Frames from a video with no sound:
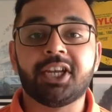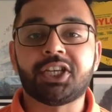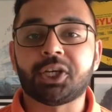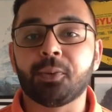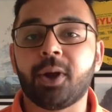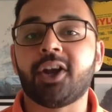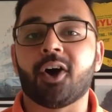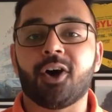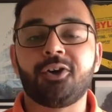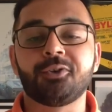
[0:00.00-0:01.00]
She went
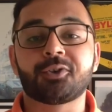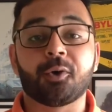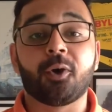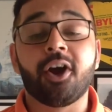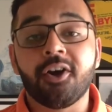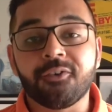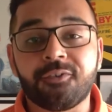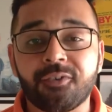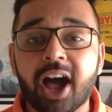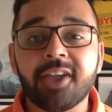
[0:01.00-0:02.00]
on to score
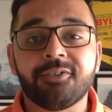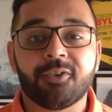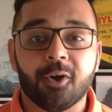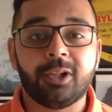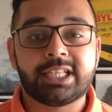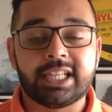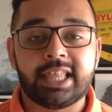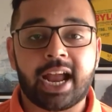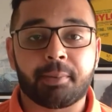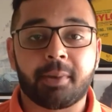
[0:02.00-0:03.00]
5 goals in
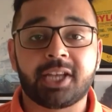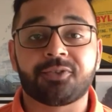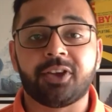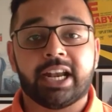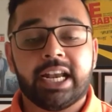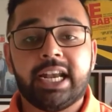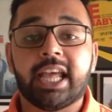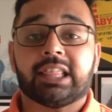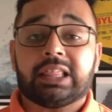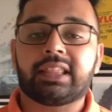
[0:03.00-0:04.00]
that match where
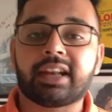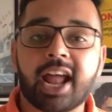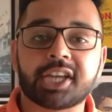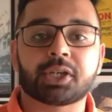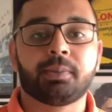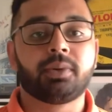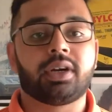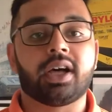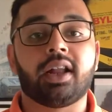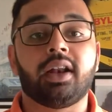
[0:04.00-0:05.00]
India thrashed
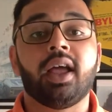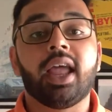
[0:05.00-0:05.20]
Bhutan